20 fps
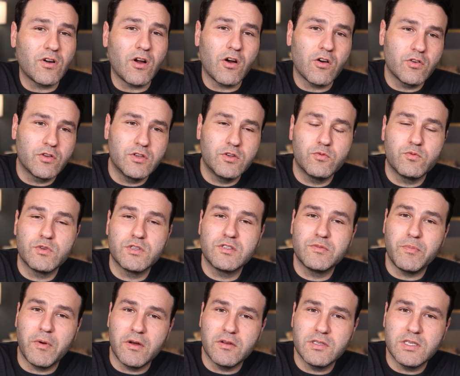or are you
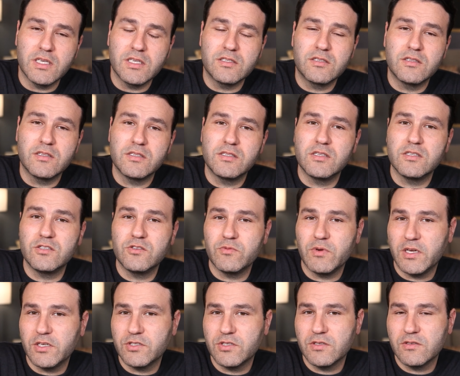responding to the
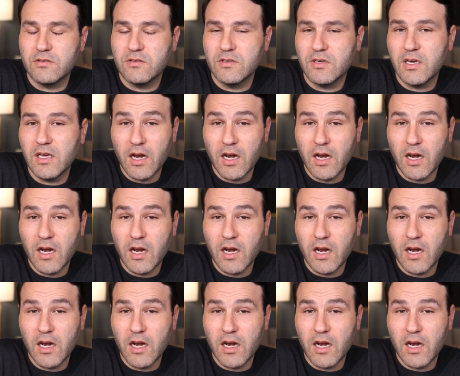situation?